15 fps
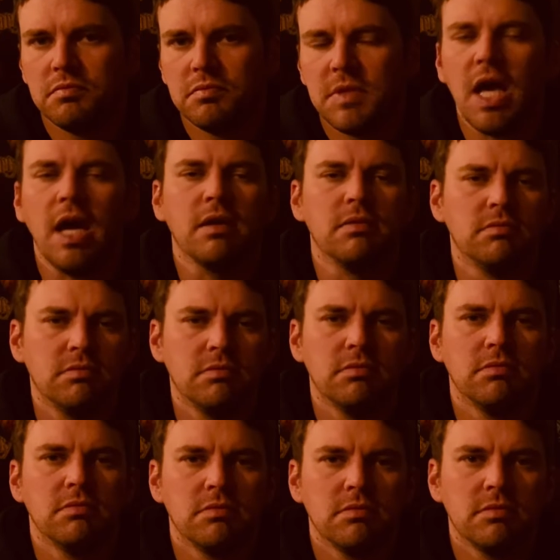yeah,
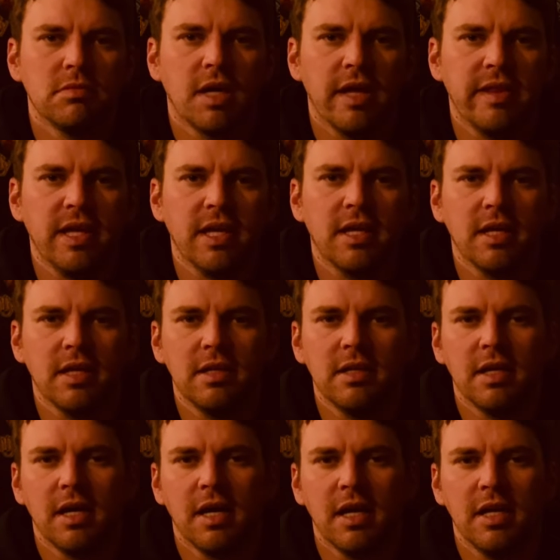I think it.
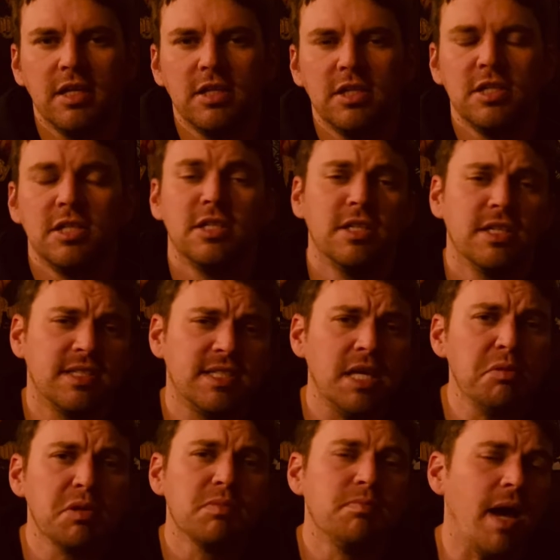Uh, the
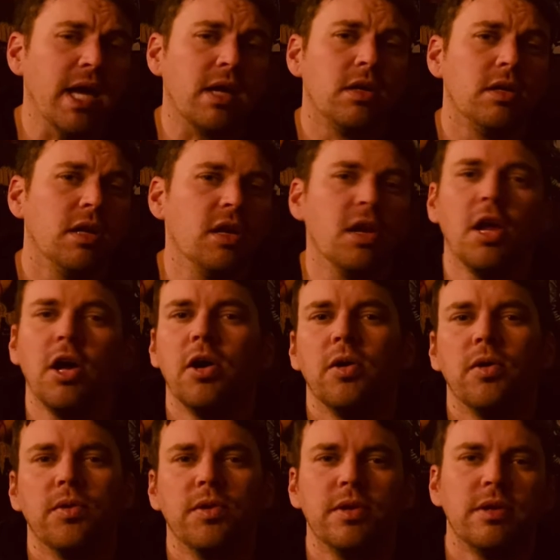scene with Michael
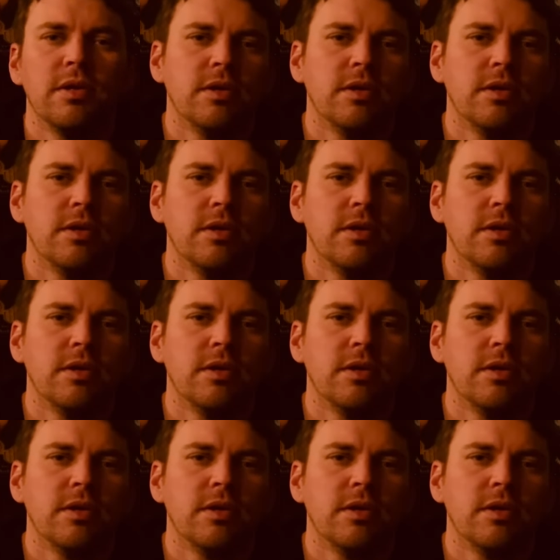alone,